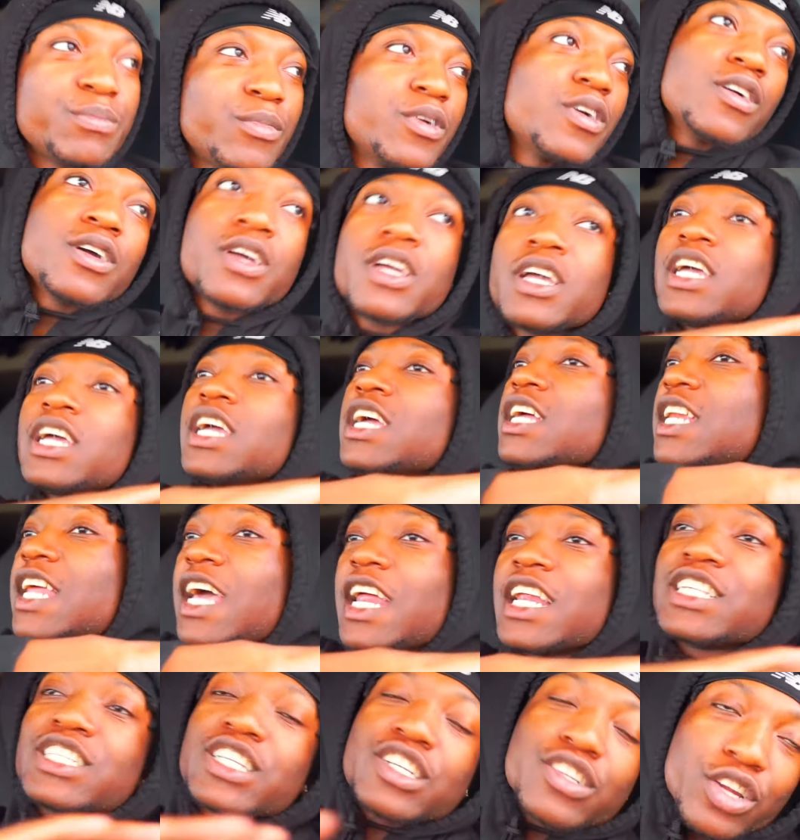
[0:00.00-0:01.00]
bro,
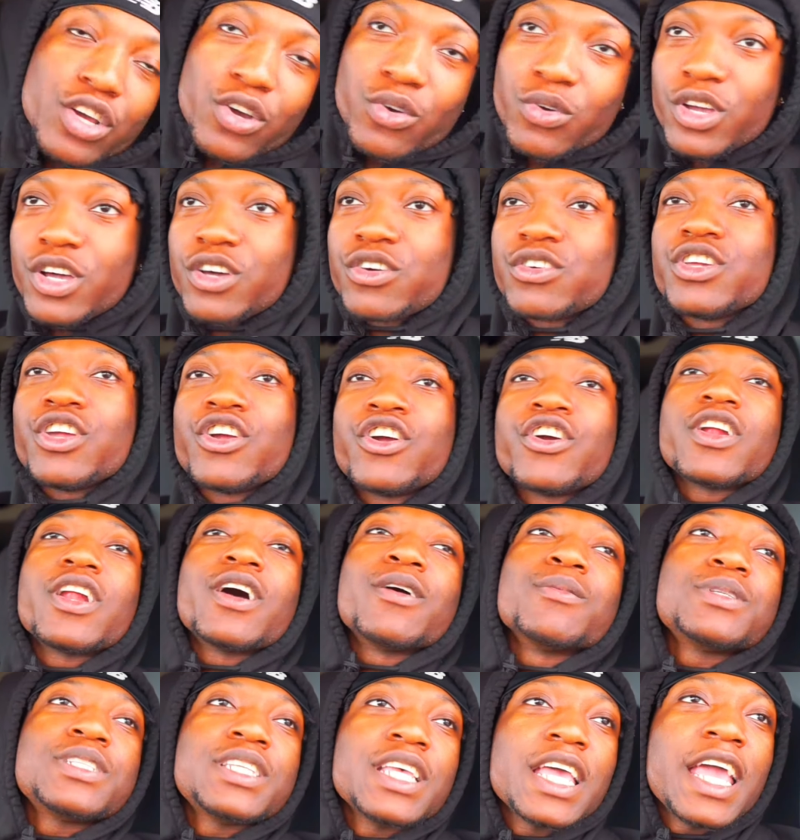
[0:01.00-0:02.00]
that is a no-go. You heard what
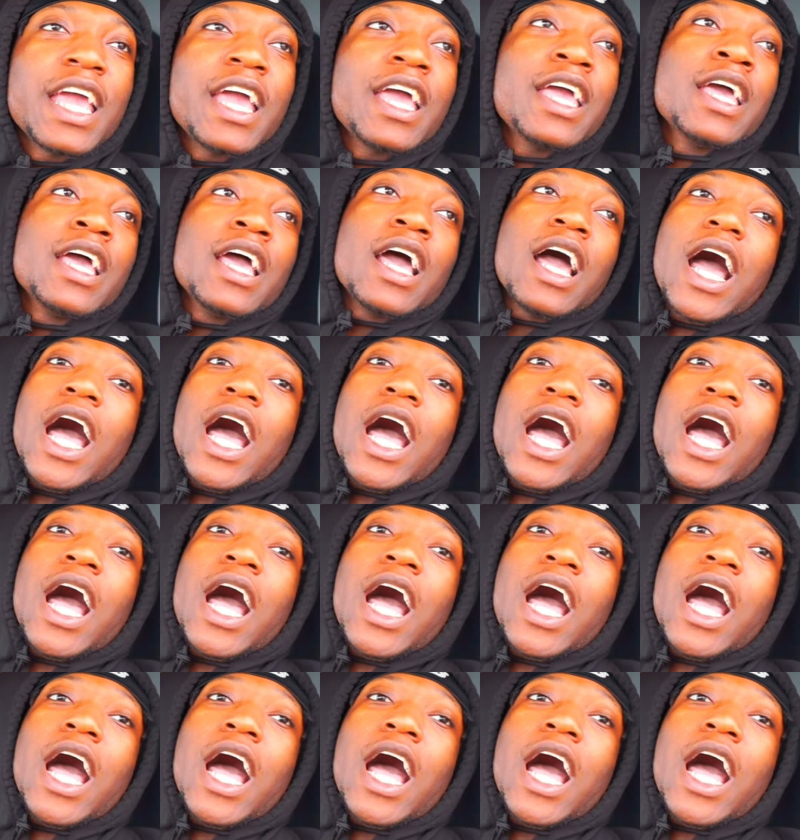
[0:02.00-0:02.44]
I'm saying?